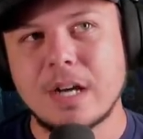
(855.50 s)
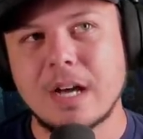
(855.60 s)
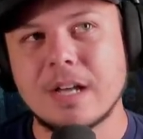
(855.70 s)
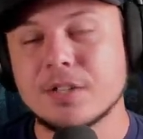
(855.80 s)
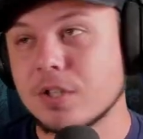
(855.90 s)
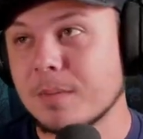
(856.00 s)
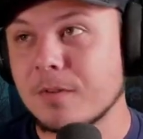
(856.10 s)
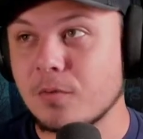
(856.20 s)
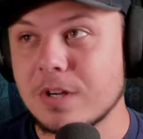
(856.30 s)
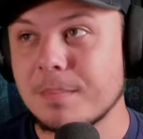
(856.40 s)
is going to be
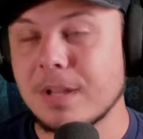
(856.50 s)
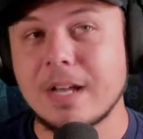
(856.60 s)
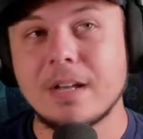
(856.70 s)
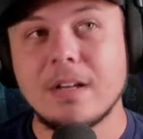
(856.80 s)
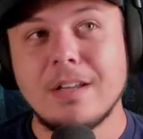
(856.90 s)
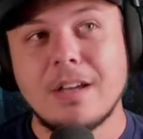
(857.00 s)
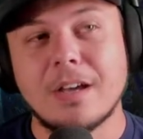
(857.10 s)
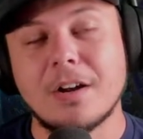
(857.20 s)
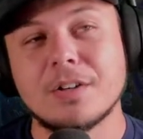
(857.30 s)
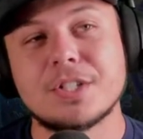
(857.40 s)
free to play.
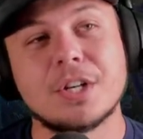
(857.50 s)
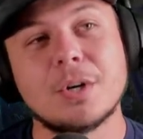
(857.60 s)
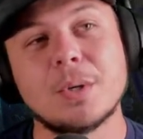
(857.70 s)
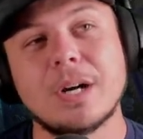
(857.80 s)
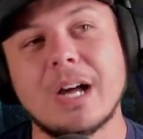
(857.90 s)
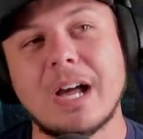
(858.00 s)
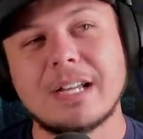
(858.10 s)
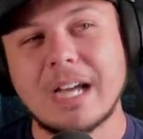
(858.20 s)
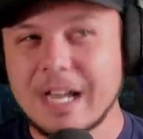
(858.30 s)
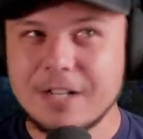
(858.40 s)
And also,
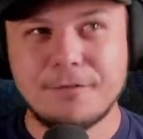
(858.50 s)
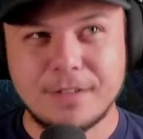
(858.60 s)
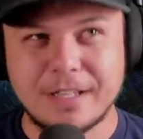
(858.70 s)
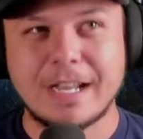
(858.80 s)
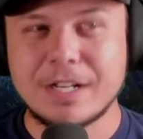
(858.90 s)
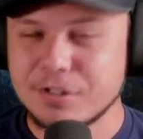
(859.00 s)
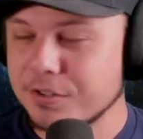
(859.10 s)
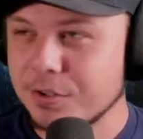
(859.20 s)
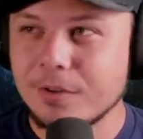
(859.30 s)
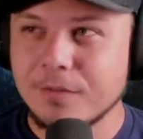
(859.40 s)
I kind of feel like I
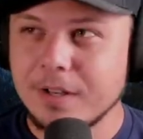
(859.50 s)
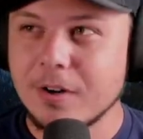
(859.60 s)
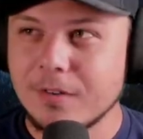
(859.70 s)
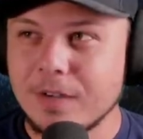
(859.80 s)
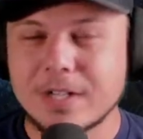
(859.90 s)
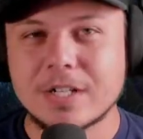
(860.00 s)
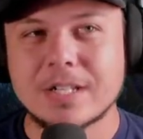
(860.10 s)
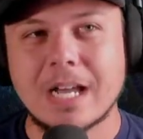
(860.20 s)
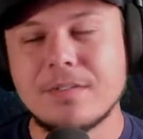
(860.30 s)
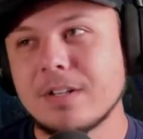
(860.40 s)
should do a video on
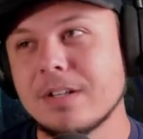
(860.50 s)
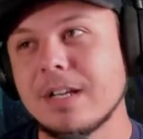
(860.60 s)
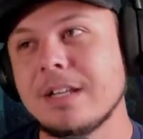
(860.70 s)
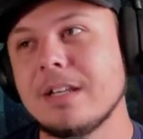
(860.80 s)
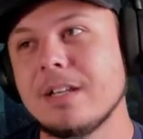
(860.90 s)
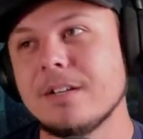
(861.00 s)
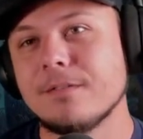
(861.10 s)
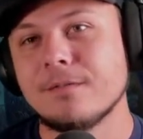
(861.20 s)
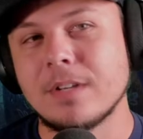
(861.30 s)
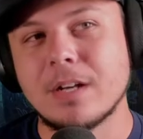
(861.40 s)
VHS. I haven't done any
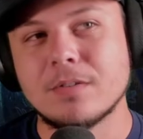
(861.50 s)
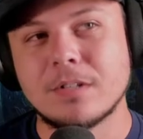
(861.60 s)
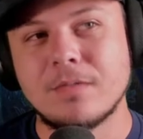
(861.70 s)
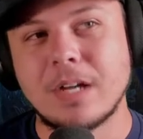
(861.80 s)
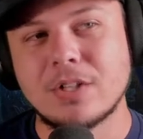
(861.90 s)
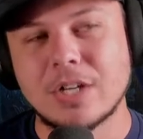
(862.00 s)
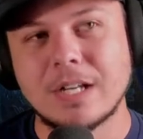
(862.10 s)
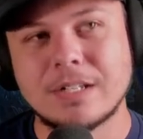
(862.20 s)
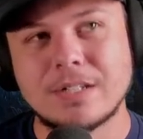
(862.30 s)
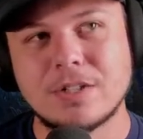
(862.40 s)
videos on
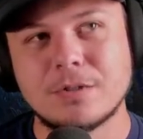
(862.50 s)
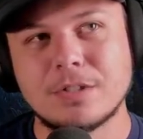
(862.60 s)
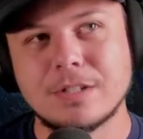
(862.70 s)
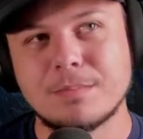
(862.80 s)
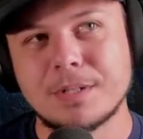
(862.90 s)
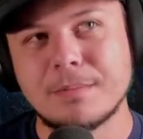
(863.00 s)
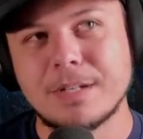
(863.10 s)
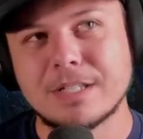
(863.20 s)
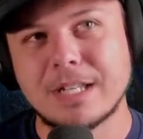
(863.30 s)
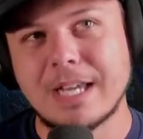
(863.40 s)
VHS just simply
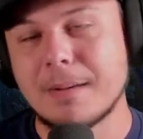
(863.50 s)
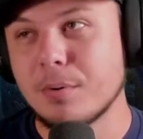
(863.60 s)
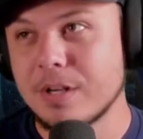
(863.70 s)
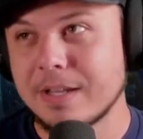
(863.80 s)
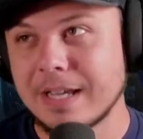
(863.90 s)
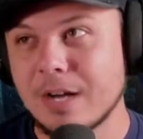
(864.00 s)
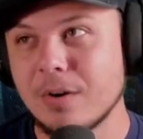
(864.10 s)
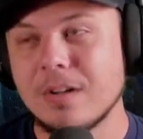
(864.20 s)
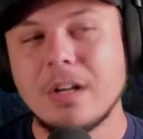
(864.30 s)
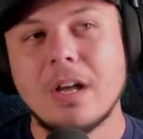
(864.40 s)
because I can't put anything
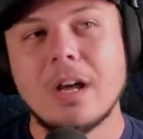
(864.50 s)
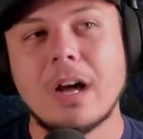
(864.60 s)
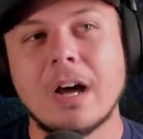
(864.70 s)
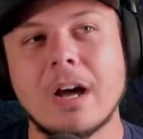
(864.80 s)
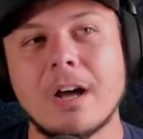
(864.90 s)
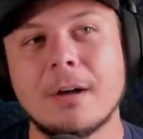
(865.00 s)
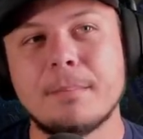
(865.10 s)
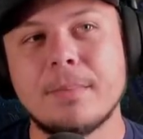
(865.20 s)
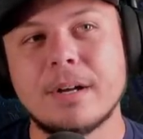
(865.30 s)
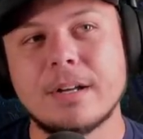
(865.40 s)
out.
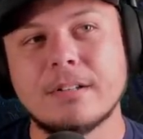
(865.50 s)
But